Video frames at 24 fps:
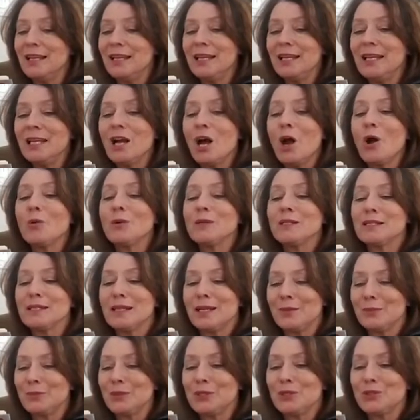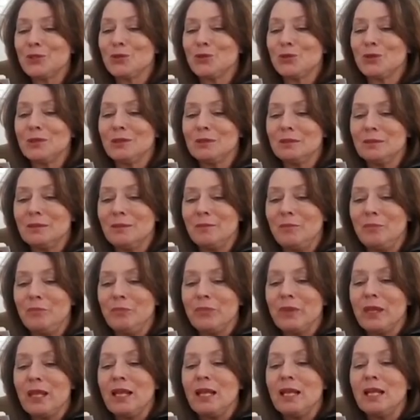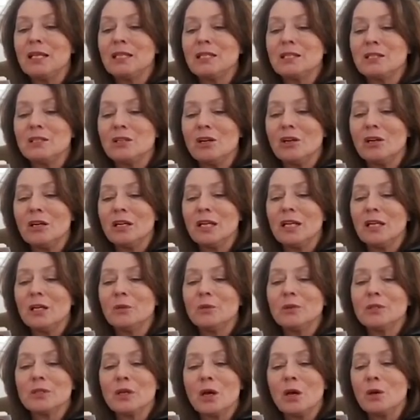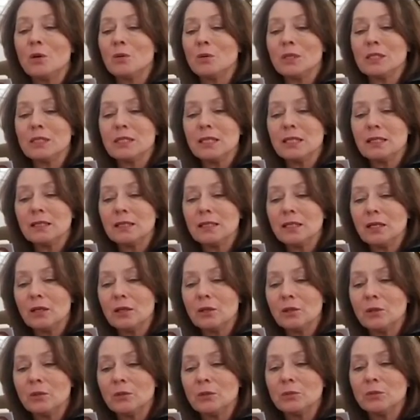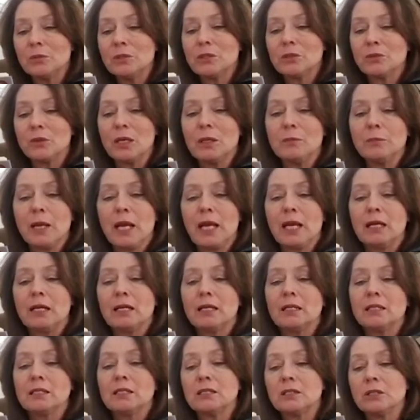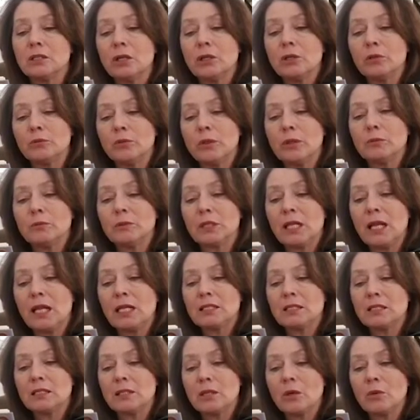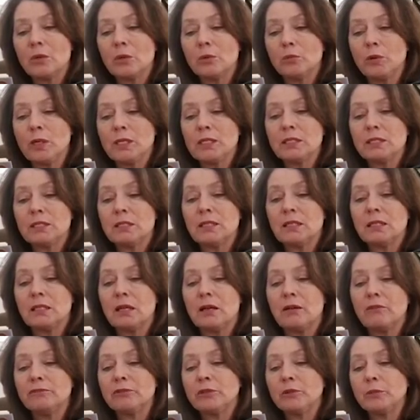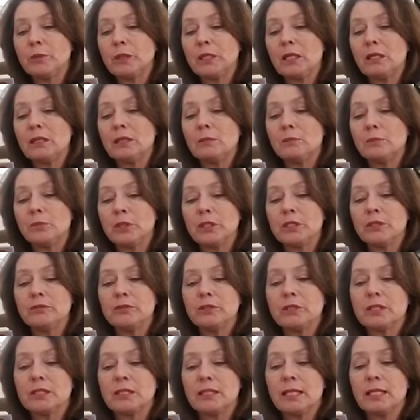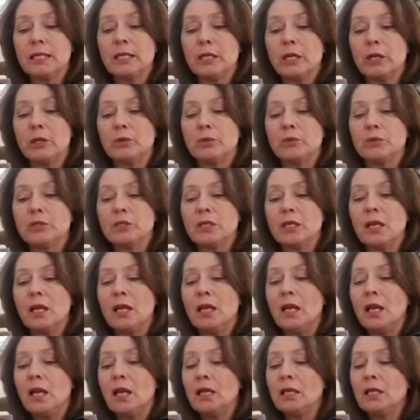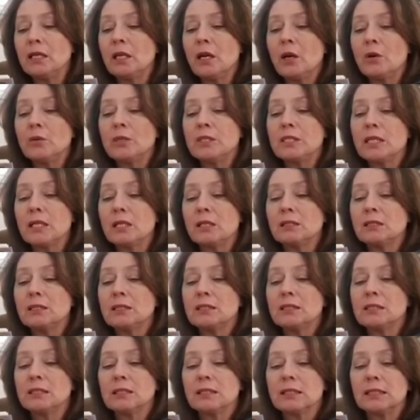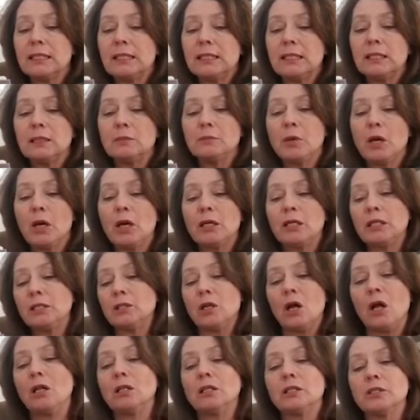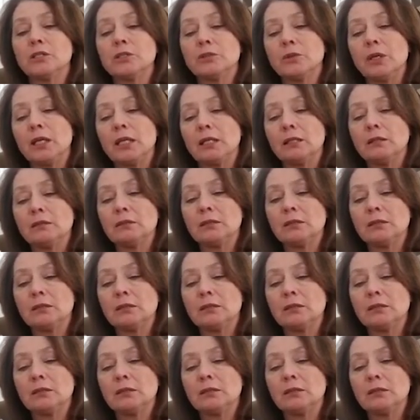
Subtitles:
He always kept his cool. His dark hair was always neatly combed, straight back. His dark rimmed glasses always rested comfortably on the bridge of his thin nose, and he always held his lean body tall and straight.